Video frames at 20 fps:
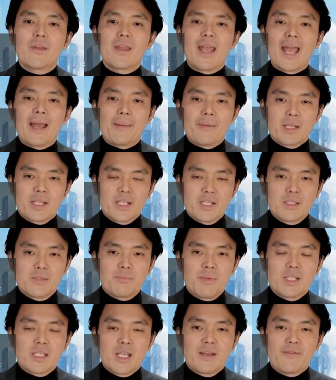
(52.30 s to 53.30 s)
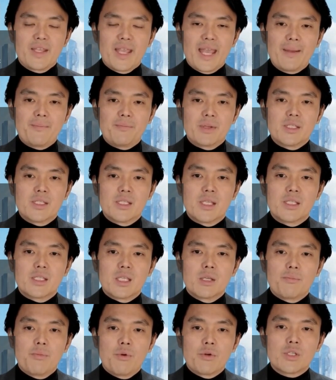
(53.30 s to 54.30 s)
Applicants must have net business
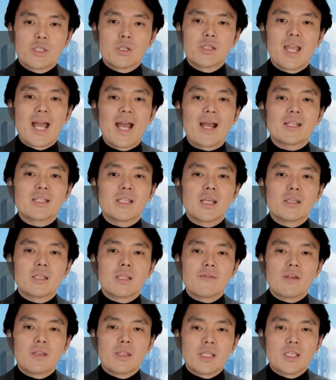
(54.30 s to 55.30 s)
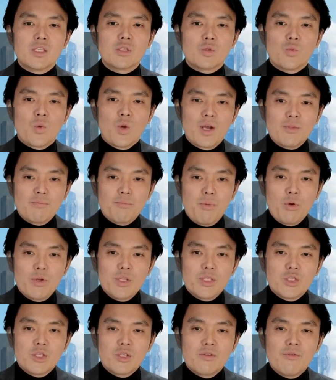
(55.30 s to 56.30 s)
and personal assets of at least
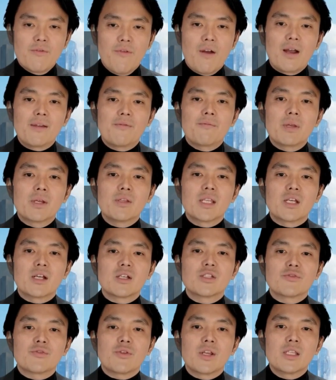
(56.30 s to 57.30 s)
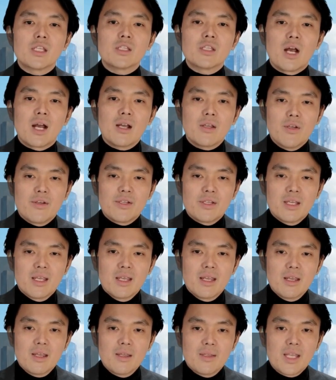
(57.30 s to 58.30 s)
1.25 million Australian dollars
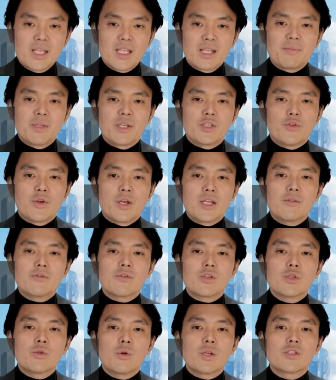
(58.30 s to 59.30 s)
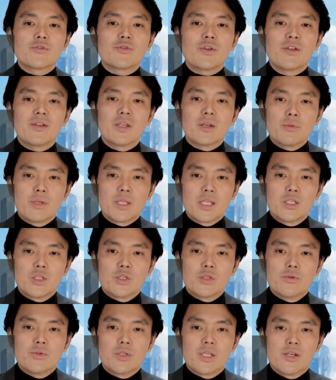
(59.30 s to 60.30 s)
that can be transferred to Australia within
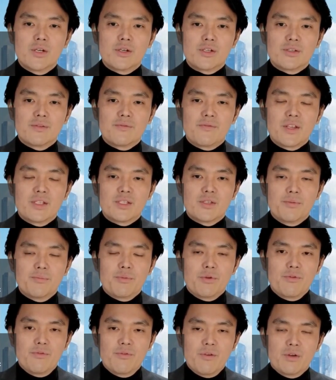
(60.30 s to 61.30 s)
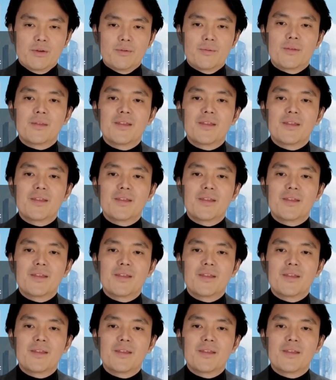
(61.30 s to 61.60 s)
2 years of visa approval.